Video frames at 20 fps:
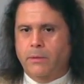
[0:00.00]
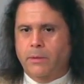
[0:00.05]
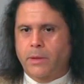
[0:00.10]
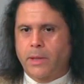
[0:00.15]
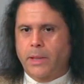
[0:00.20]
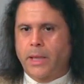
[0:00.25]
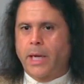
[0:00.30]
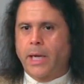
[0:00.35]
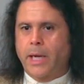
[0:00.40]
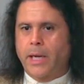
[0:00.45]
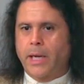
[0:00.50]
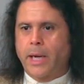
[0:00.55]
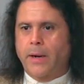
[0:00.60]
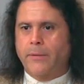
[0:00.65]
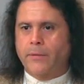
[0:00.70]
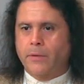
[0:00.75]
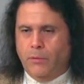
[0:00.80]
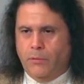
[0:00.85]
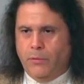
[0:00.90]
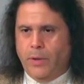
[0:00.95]
that I
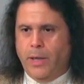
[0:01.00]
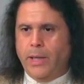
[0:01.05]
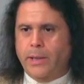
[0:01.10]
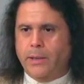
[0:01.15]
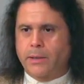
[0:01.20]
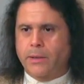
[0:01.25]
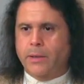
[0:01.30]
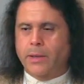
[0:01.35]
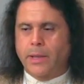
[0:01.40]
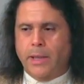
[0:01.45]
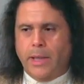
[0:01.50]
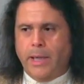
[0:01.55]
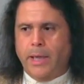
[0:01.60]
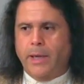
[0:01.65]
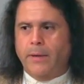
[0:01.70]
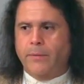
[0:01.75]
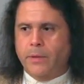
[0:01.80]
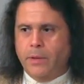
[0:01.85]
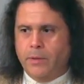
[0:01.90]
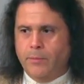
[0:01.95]
have the right, that I
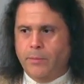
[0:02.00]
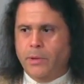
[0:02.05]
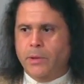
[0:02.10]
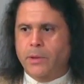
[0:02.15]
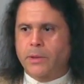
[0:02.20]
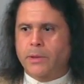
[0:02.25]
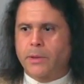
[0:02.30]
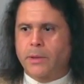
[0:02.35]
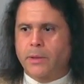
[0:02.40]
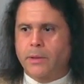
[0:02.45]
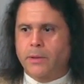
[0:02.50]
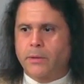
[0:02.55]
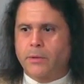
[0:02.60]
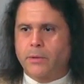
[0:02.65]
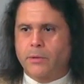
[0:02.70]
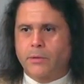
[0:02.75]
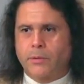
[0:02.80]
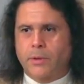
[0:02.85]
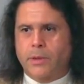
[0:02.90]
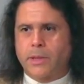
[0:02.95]
have the ability
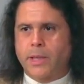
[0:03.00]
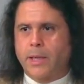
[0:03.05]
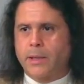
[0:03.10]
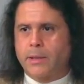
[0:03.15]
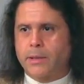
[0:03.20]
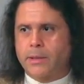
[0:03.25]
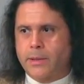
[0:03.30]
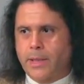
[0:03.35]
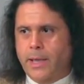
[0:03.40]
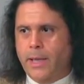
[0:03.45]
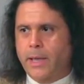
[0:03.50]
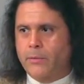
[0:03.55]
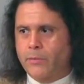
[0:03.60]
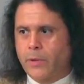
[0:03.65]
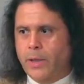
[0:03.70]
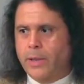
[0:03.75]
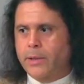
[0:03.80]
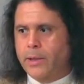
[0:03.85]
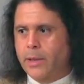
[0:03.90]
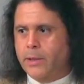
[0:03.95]
to stand
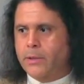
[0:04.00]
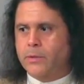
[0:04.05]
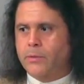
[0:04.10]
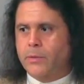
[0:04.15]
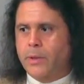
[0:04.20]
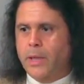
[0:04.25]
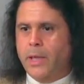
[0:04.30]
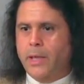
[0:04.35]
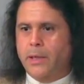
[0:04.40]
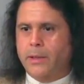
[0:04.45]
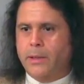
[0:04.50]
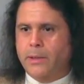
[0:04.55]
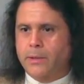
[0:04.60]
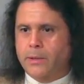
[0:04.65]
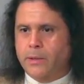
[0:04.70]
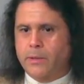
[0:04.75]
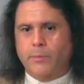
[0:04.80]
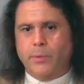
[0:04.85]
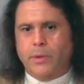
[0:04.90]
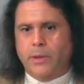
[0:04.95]
right next to God
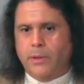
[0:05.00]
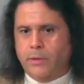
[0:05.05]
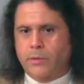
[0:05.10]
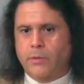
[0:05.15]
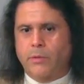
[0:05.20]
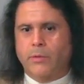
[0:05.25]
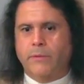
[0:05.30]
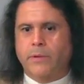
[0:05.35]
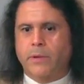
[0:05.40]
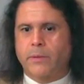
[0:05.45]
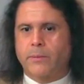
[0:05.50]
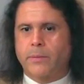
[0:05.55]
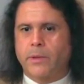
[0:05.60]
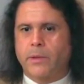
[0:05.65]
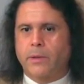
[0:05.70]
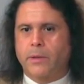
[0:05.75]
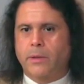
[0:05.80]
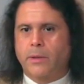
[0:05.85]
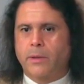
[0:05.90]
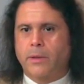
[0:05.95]
and simply serve Him.
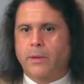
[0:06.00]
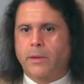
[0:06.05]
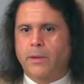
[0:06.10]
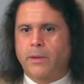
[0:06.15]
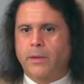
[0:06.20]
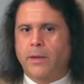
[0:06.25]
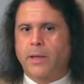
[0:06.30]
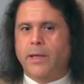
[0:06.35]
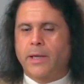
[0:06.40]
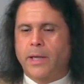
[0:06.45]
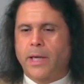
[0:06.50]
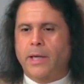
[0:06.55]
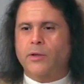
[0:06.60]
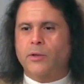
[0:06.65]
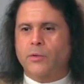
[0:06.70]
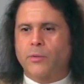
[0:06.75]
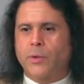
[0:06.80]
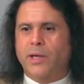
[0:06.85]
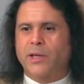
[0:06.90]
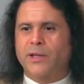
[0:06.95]
In
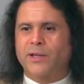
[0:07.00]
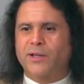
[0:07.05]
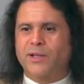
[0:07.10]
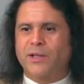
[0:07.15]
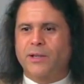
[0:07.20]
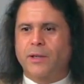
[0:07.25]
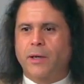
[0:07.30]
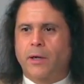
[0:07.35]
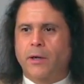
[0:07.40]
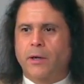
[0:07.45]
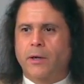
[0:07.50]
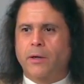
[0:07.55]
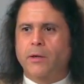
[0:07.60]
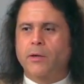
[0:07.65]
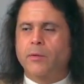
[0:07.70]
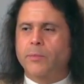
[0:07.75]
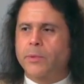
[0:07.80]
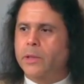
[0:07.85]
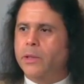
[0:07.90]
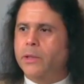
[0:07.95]
actuality, our
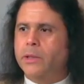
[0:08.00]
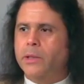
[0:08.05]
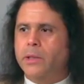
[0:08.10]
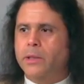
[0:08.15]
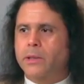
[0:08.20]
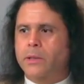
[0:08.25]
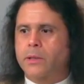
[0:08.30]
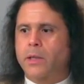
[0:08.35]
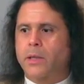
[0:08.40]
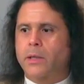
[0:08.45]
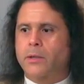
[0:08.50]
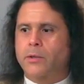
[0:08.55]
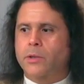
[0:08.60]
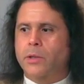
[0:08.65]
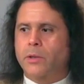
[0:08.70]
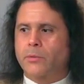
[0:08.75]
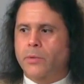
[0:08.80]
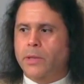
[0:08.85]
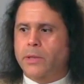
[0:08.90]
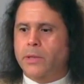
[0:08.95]
humility is such
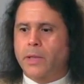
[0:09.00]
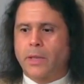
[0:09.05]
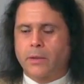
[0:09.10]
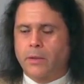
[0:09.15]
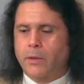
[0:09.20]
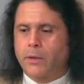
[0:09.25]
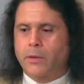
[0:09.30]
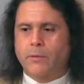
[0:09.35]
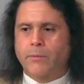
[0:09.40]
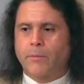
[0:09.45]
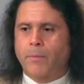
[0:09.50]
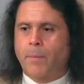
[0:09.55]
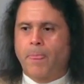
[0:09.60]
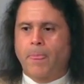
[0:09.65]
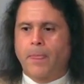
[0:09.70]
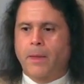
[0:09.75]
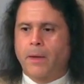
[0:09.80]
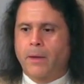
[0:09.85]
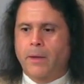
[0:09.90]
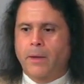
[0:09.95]
that we say, no,
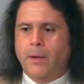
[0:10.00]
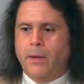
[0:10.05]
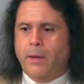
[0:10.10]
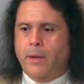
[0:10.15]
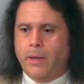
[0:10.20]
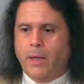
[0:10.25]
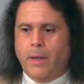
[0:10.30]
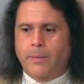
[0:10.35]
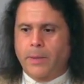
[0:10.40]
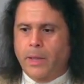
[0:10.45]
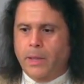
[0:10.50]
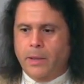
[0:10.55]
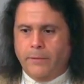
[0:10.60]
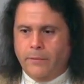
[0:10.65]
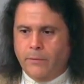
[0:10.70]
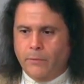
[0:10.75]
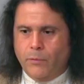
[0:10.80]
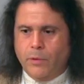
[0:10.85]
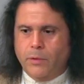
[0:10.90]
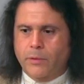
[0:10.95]
I'm not
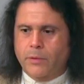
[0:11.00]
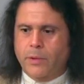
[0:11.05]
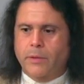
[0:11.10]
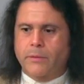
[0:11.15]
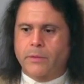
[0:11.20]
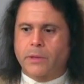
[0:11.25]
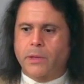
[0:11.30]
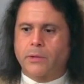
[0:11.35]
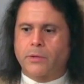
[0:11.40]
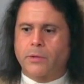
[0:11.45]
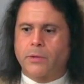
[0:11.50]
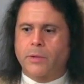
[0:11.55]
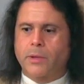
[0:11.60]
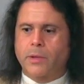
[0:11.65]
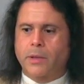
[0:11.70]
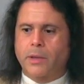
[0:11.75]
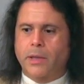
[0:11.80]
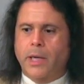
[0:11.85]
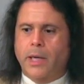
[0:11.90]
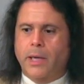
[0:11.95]
even worthy of such a
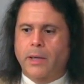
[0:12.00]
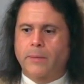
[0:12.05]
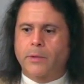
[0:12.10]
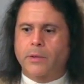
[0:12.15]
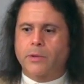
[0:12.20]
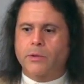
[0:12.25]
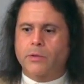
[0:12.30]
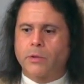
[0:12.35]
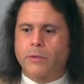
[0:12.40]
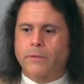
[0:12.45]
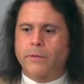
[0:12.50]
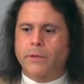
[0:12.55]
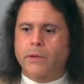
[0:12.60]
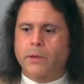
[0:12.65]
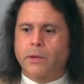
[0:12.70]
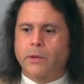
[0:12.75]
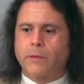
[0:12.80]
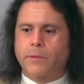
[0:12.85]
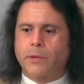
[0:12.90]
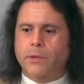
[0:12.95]
thing. I am the
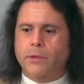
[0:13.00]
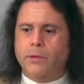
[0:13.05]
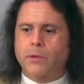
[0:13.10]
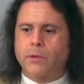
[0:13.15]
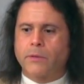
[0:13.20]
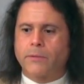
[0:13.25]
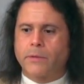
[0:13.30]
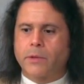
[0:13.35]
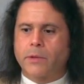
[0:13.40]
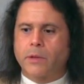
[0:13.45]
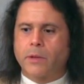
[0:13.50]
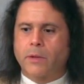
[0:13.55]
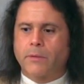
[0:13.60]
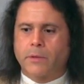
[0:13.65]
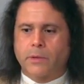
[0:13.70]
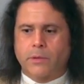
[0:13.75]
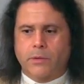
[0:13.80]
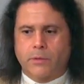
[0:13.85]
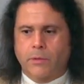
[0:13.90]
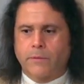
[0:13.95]
servant of the servant
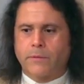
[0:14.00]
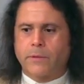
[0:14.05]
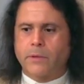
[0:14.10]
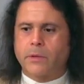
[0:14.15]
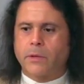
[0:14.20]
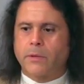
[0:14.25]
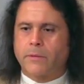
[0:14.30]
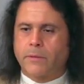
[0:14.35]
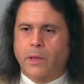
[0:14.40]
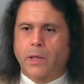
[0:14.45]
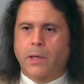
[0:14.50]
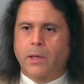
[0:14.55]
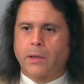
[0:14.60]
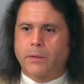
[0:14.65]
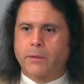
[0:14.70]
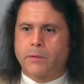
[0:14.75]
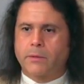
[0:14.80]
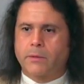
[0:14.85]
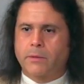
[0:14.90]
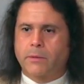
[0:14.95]
of the servant of God.